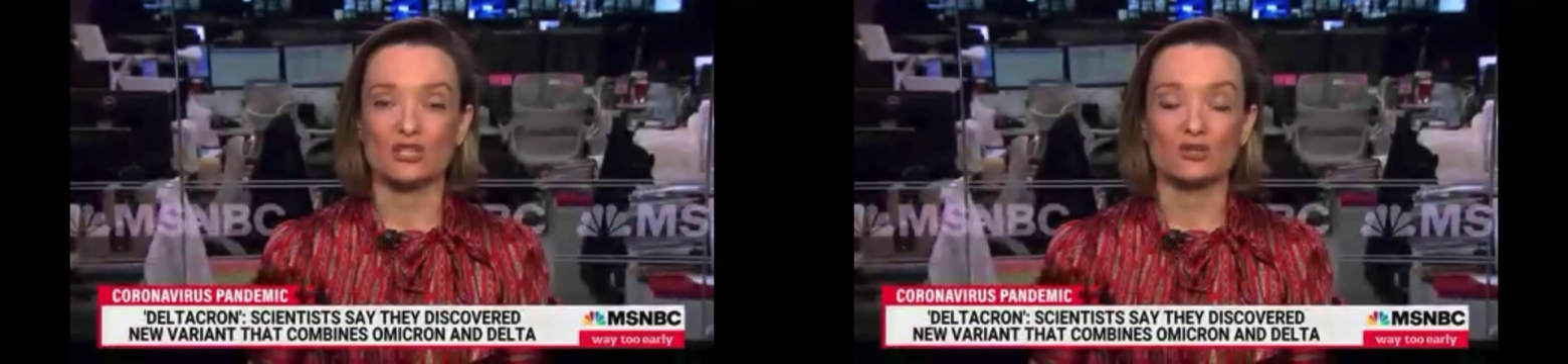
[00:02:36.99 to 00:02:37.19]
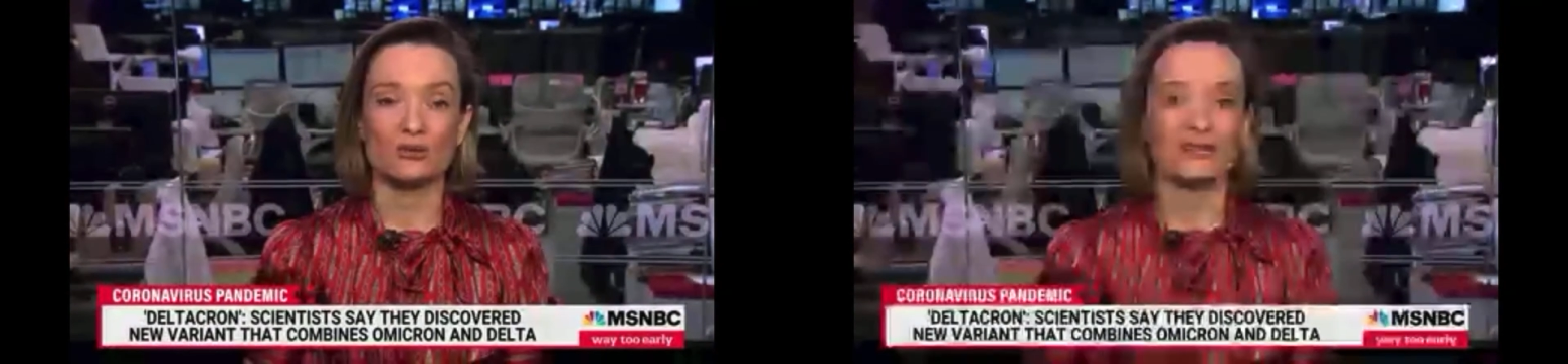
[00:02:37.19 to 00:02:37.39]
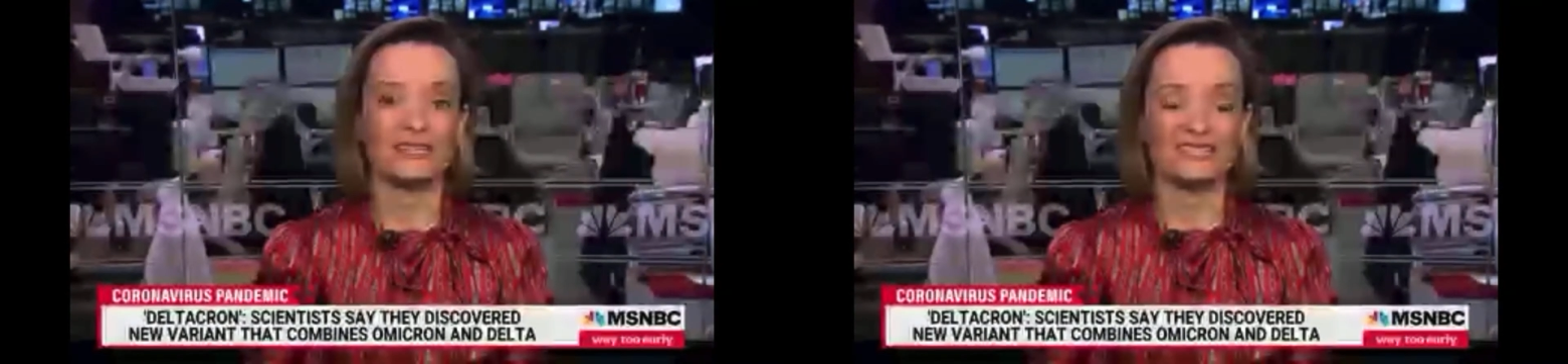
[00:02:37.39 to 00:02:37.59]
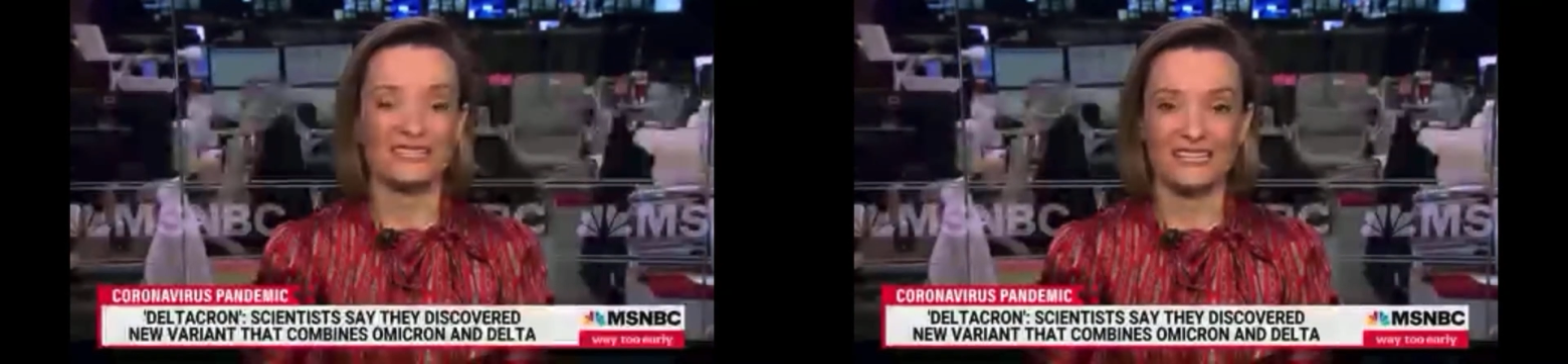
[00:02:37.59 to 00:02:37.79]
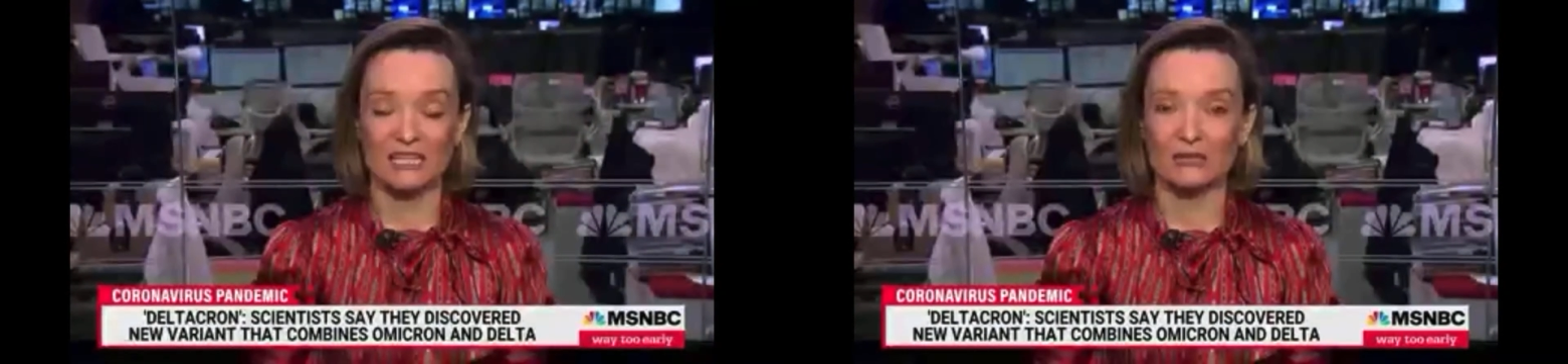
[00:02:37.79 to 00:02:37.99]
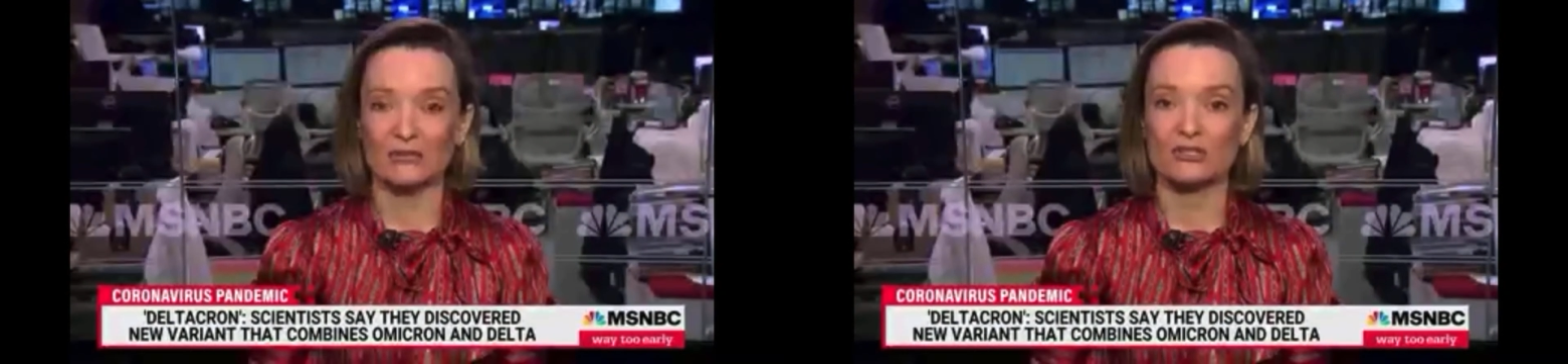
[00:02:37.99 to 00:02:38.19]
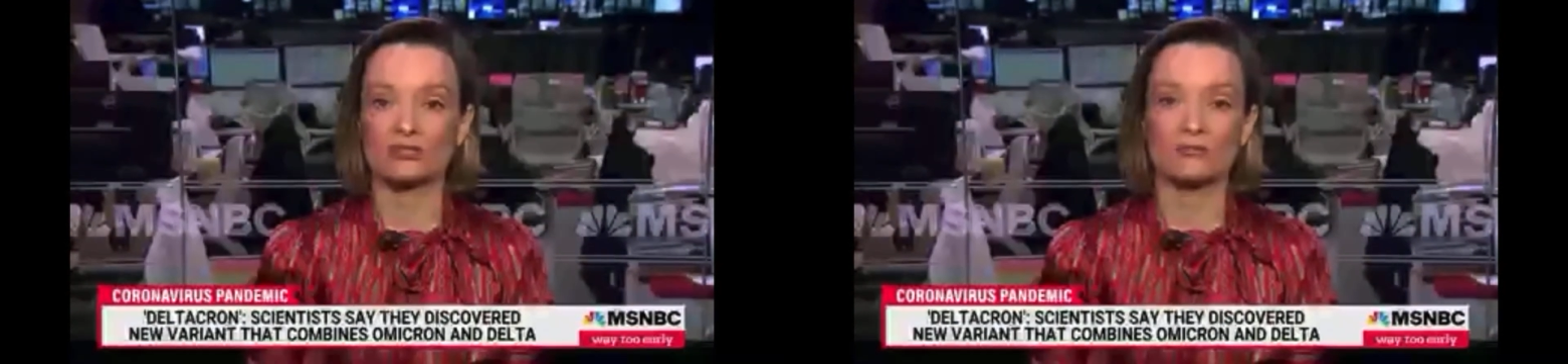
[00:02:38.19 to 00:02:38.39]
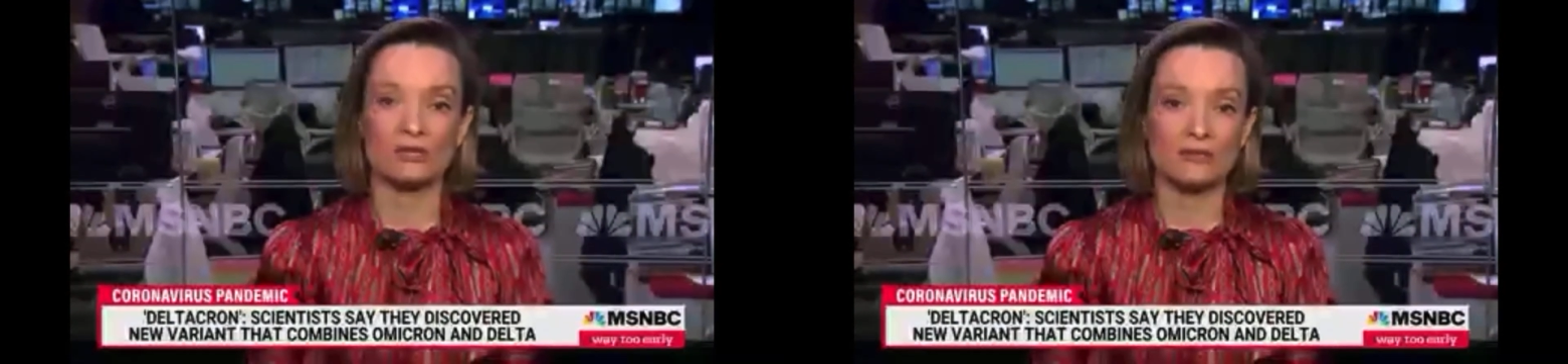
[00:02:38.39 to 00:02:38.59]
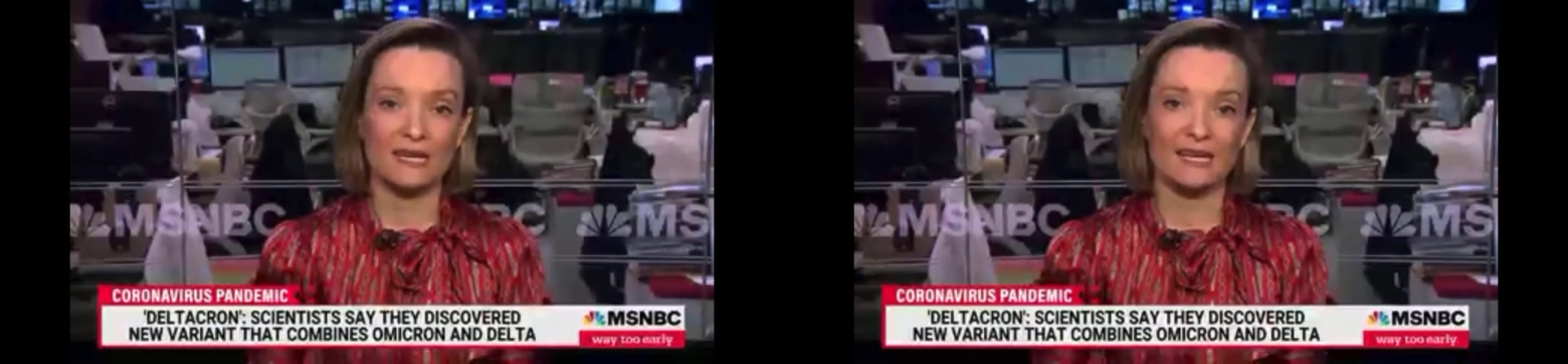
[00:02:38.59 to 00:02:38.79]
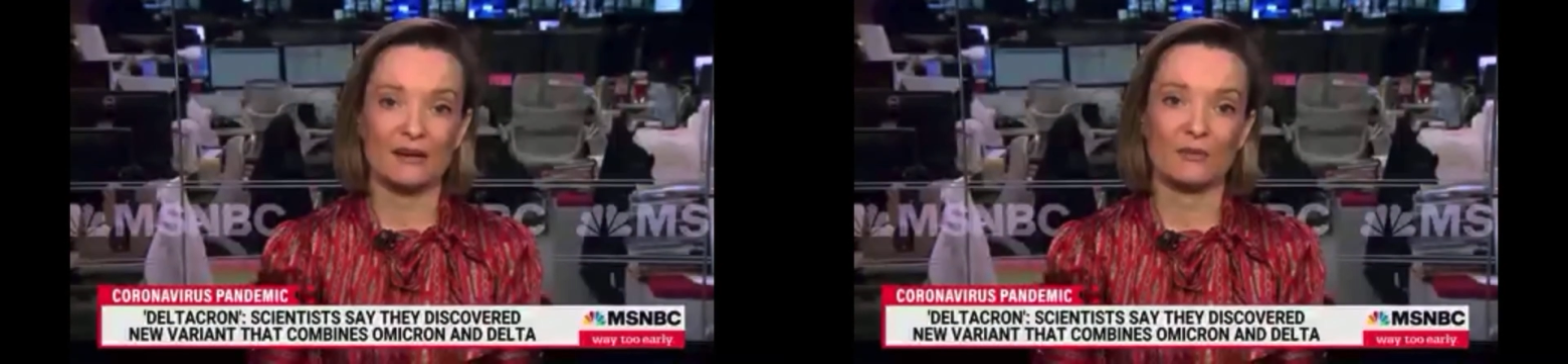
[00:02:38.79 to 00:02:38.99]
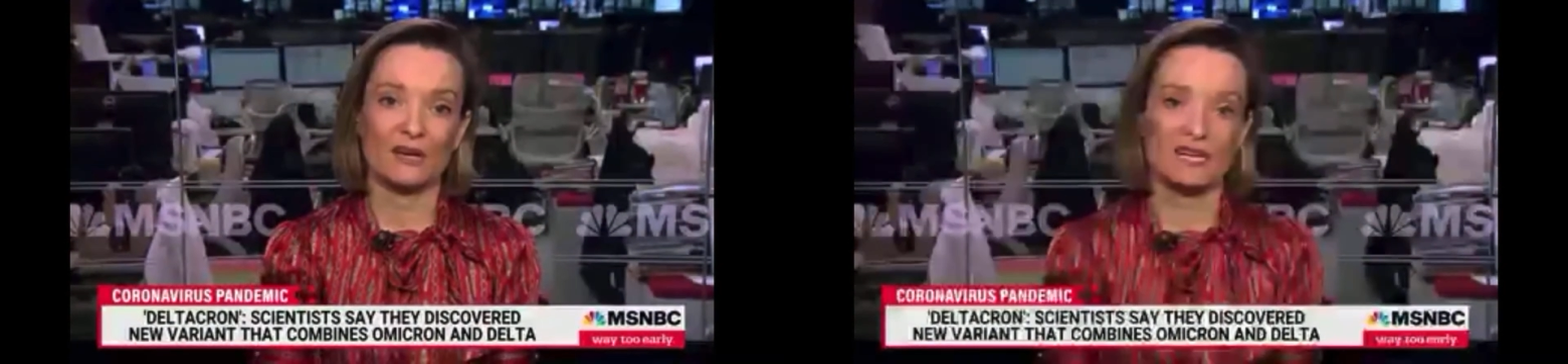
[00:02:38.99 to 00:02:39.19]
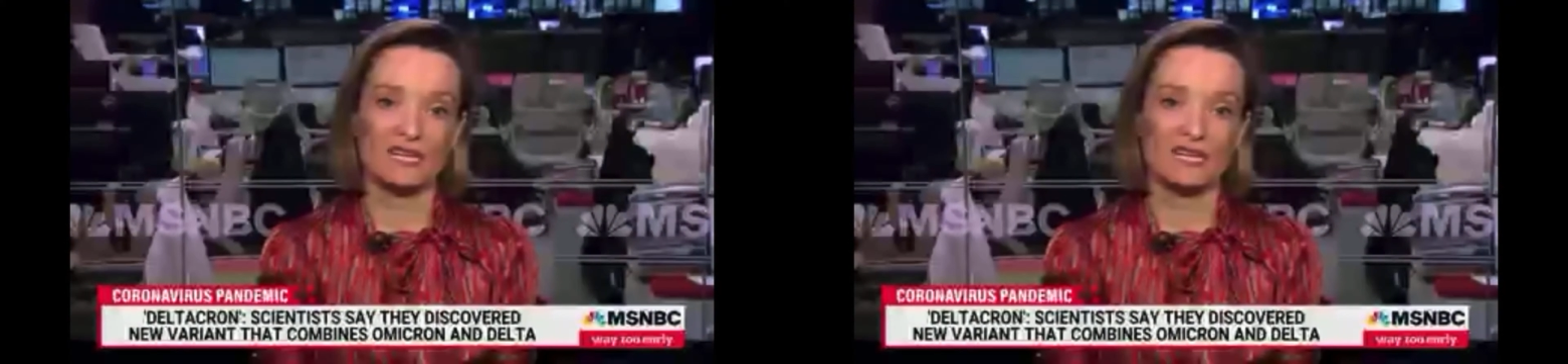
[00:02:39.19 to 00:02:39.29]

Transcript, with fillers: to continue to mutate and we're going to